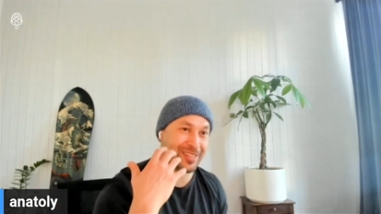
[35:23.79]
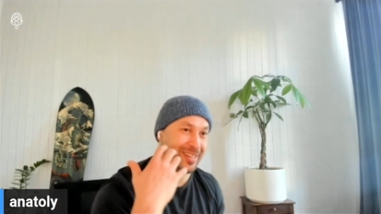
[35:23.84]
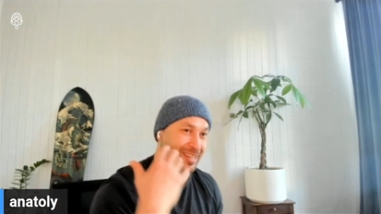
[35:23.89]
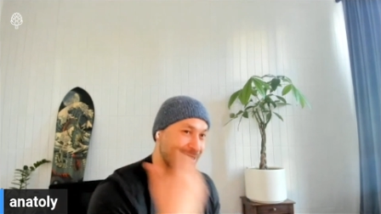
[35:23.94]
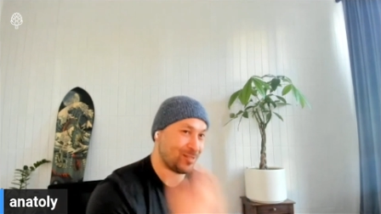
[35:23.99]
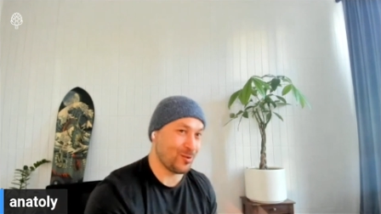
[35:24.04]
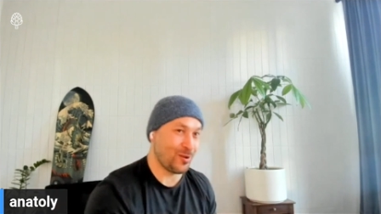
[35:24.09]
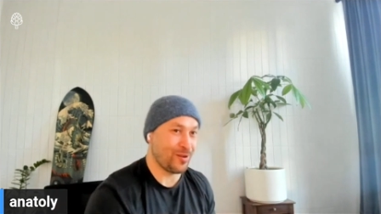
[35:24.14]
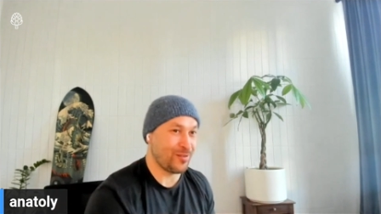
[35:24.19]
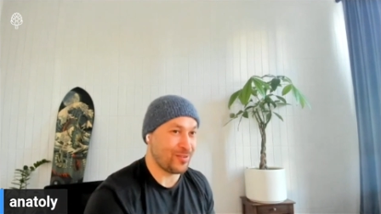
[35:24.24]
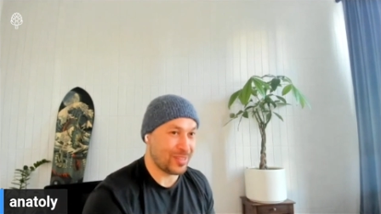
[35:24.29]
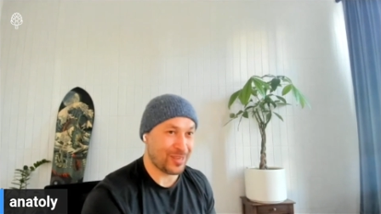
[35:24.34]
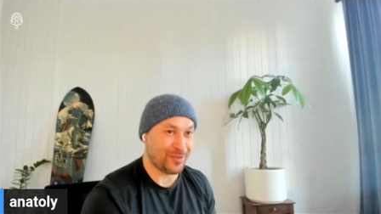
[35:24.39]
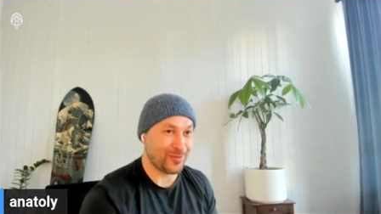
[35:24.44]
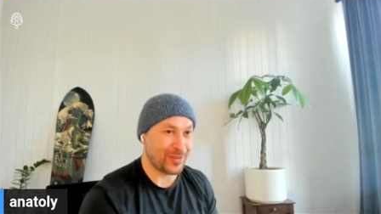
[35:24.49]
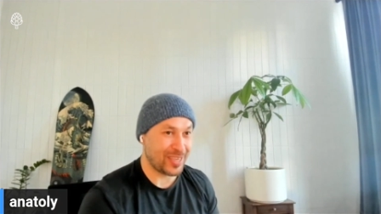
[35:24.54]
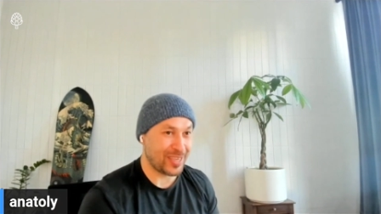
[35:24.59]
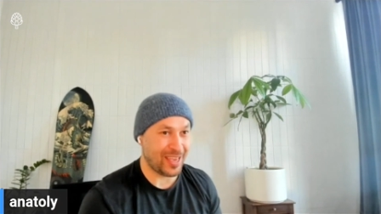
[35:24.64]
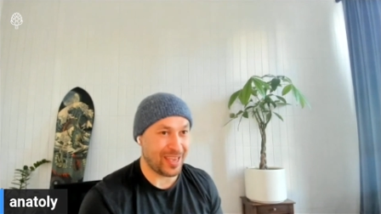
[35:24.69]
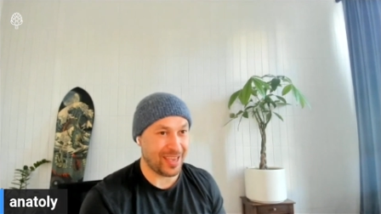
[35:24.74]
like do everything
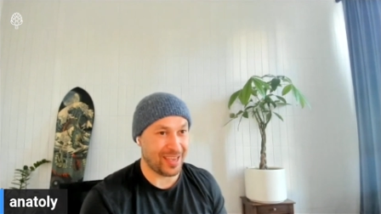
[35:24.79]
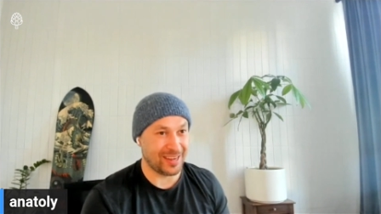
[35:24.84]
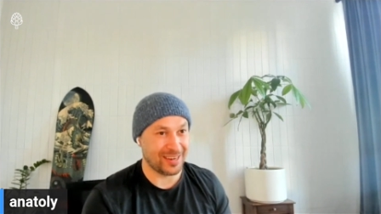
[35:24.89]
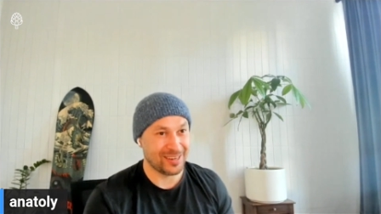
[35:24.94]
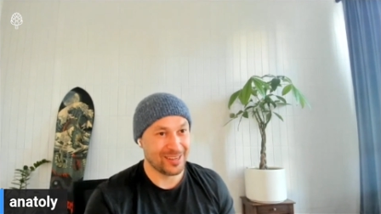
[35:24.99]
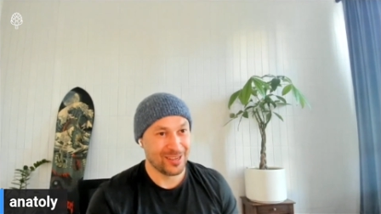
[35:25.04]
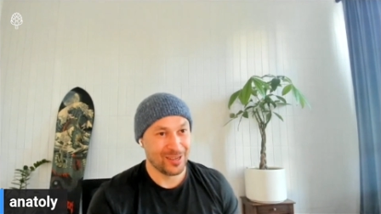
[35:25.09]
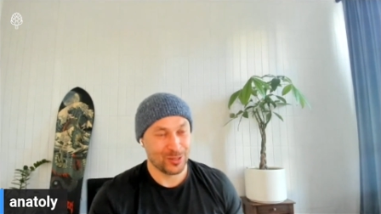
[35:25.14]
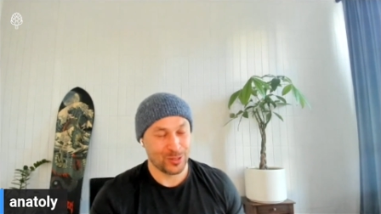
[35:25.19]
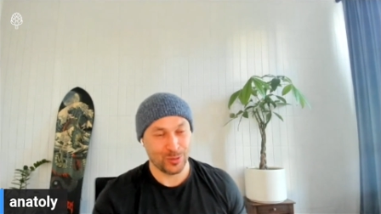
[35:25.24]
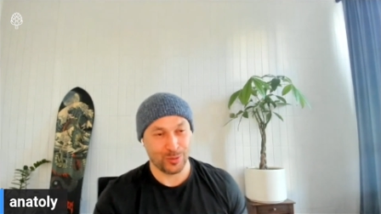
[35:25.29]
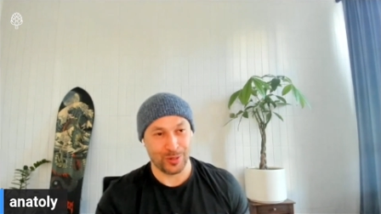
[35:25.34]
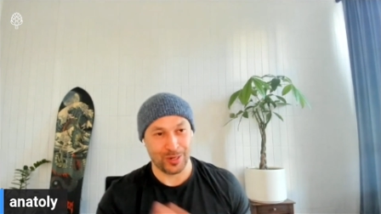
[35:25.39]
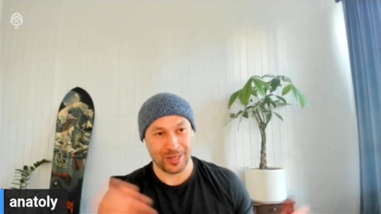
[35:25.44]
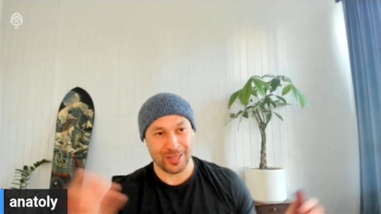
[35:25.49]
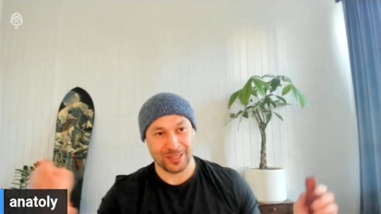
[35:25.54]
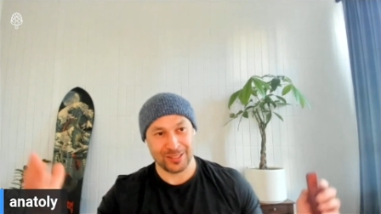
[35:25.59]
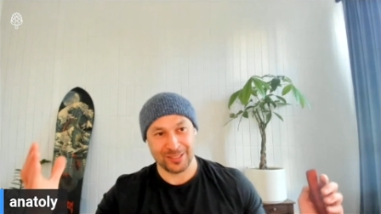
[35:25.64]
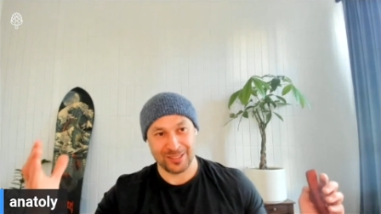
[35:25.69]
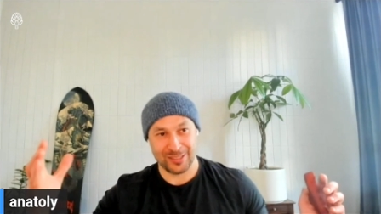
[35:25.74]
we can to where
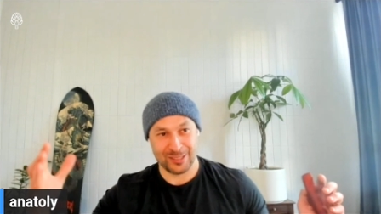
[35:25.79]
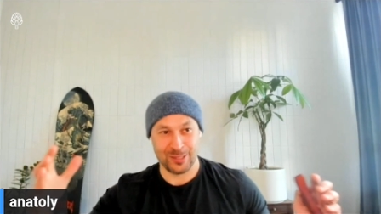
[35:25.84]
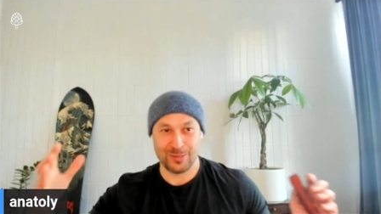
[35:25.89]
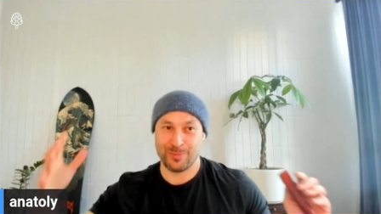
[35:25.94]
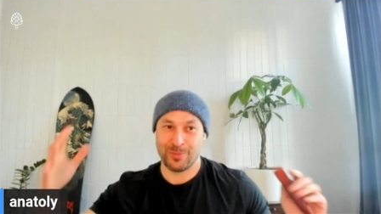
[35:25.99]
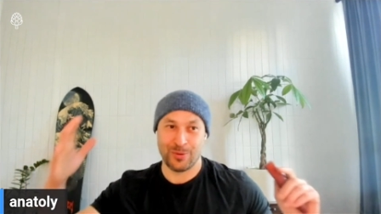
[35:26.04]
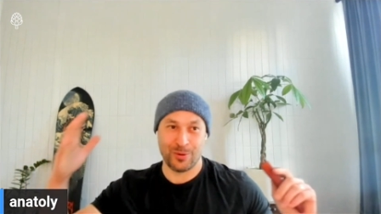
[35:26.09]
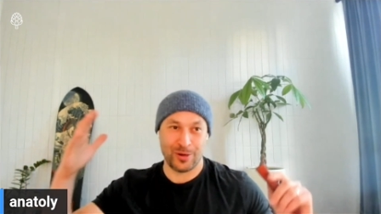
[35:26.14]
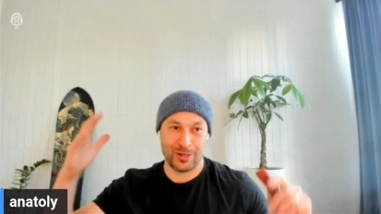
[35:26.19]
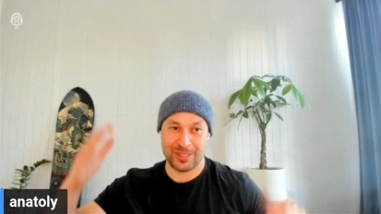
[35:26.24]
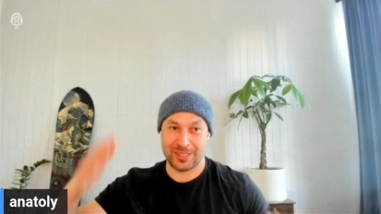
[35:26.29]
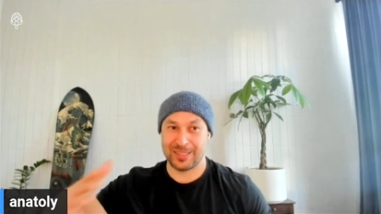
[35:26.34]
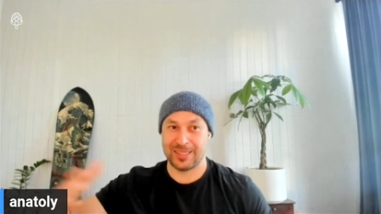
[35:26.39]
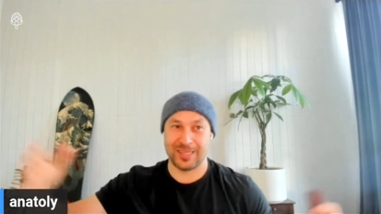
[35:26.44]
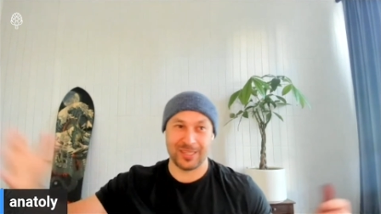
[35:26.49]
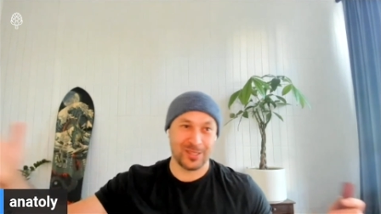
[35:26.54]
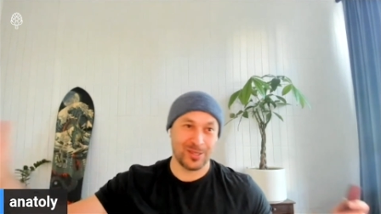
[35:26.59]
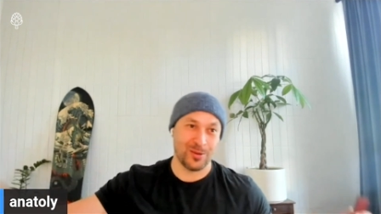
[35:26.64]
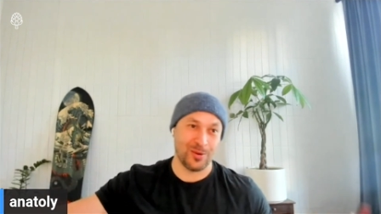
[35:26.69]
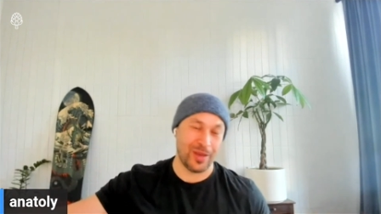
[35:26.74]
it can support
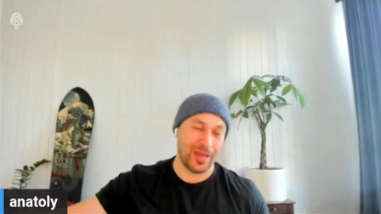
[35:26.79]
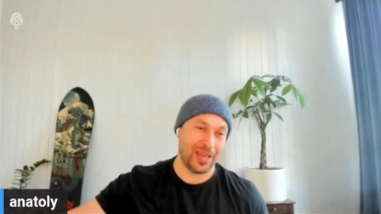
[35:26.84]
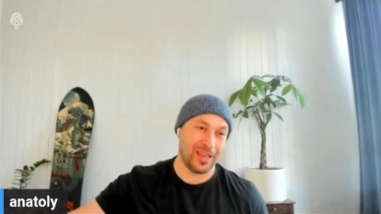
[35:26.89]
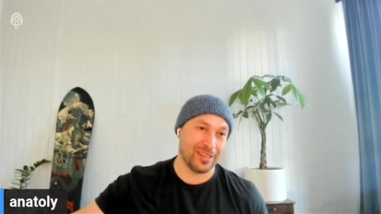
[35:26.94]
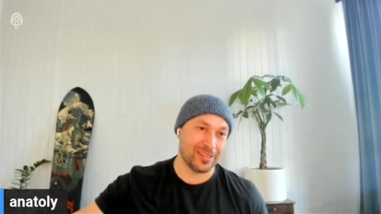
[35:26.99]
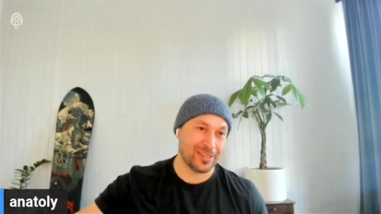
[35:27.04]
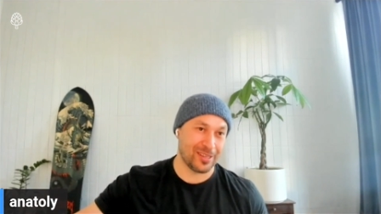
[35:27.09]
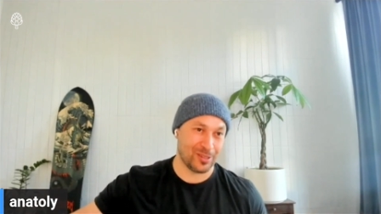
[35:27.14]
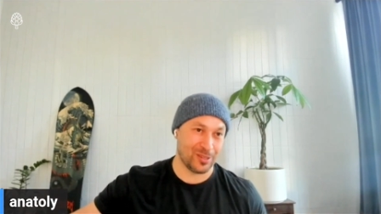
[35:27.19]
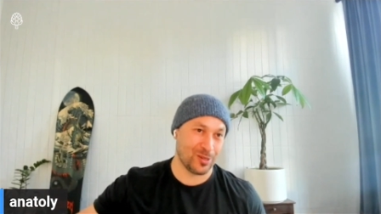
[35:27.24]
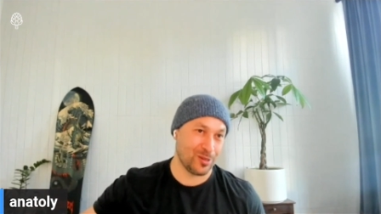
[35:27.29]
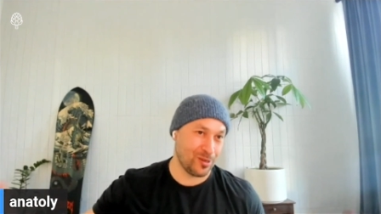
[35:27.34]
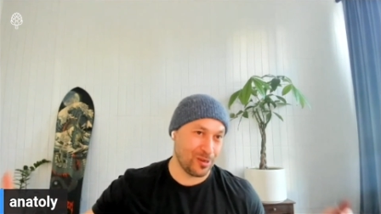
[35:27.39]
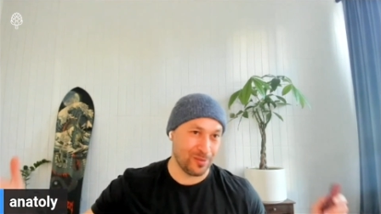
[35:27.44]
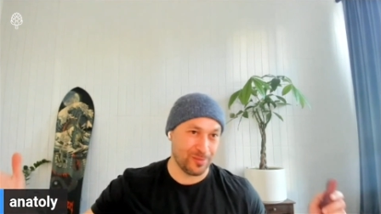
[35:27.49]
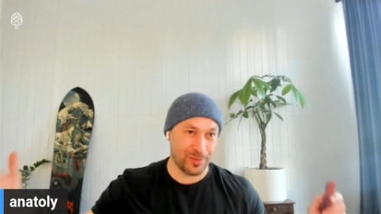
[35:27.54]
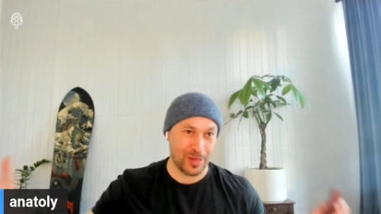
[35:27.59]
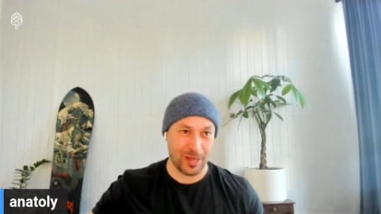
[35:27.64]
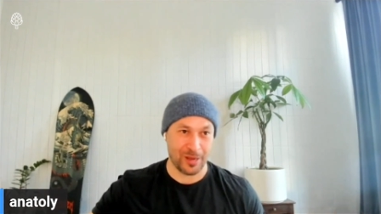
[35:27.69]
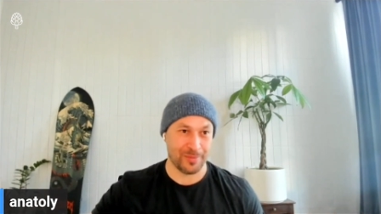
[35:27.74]
6 to 8
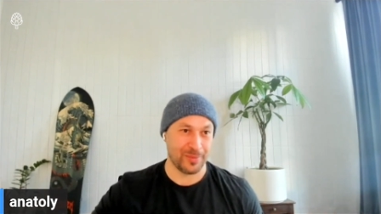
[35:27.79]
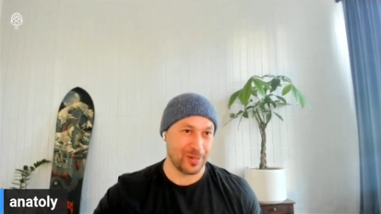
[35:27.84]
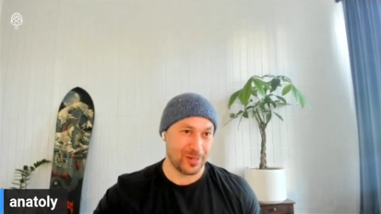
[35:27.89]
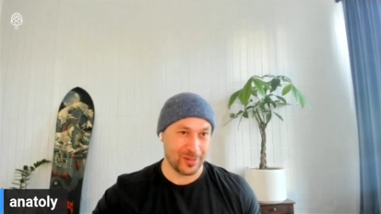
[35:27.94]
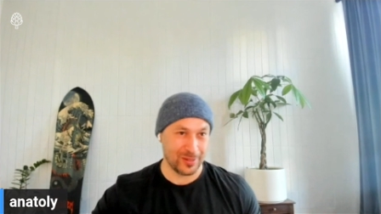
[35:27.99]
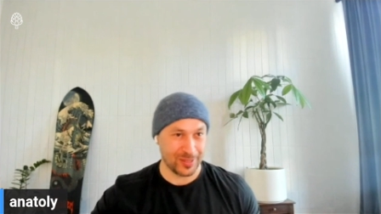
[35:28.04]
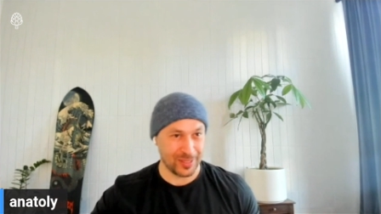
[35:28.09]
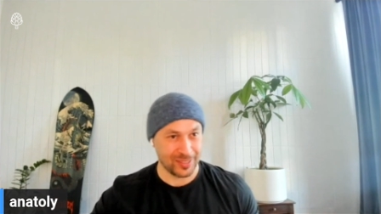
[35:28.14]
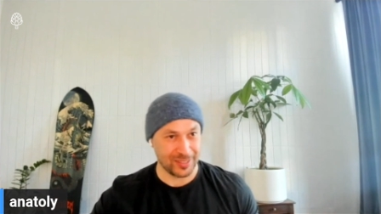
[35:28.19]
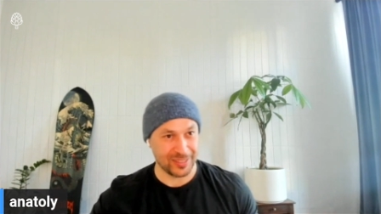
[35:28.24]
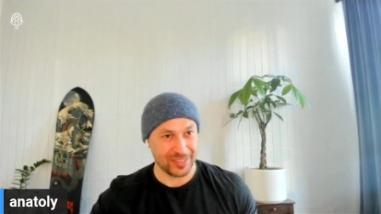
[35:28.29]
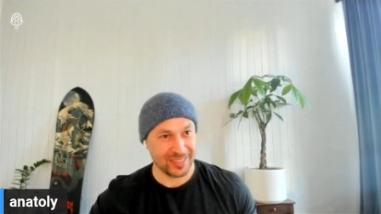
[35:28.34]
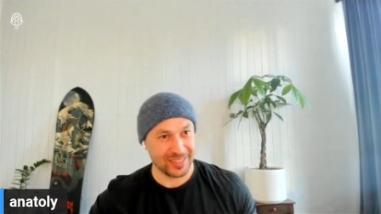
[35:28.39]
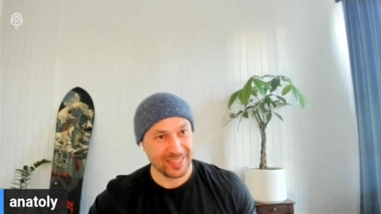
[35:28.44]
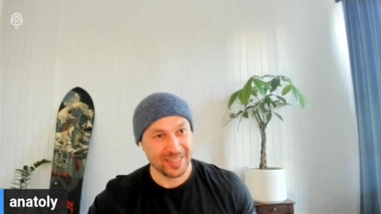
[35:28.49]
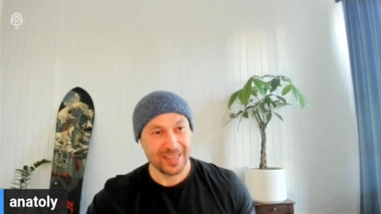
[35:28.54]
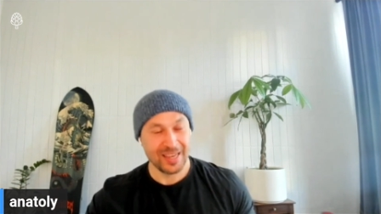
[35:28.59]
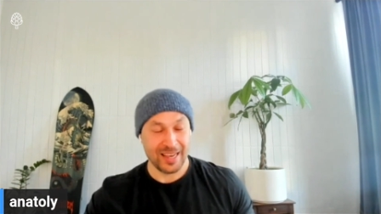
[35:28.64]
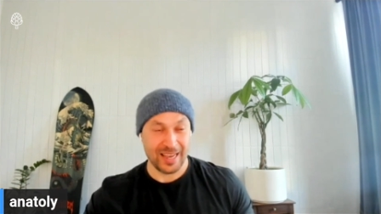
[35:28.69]
concurrent block producers.